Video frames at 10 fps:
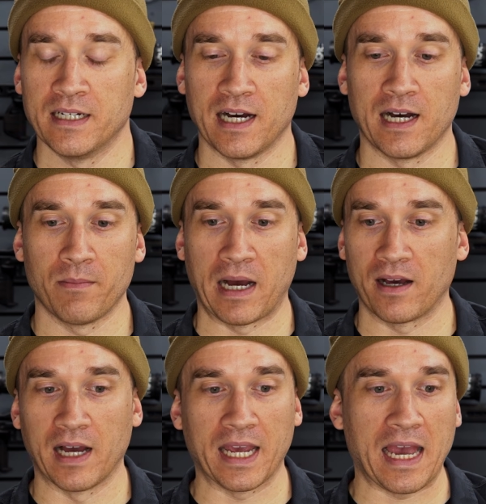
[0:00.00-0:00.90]
I
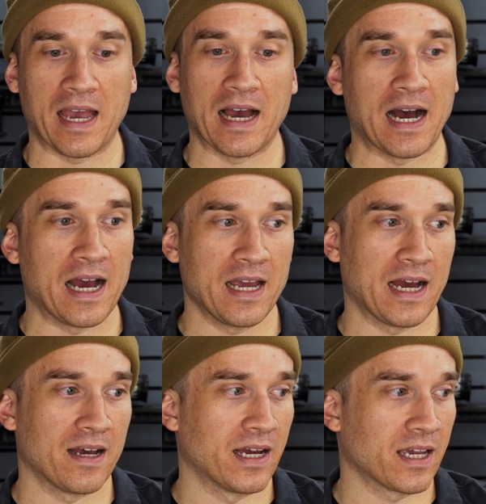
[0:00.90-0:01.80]
like AI.
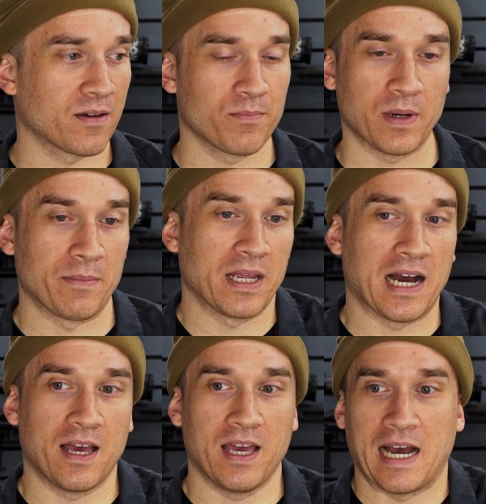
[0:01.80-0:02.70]

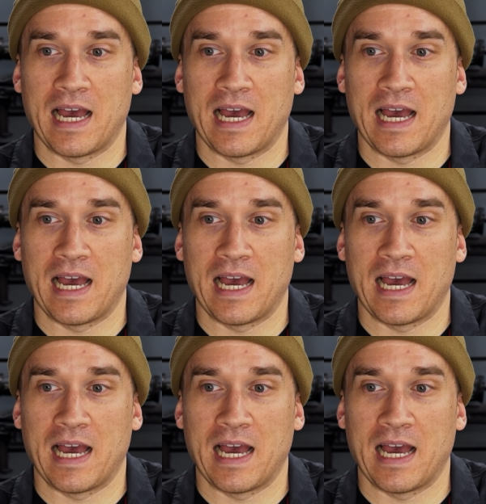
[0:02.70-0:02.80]
I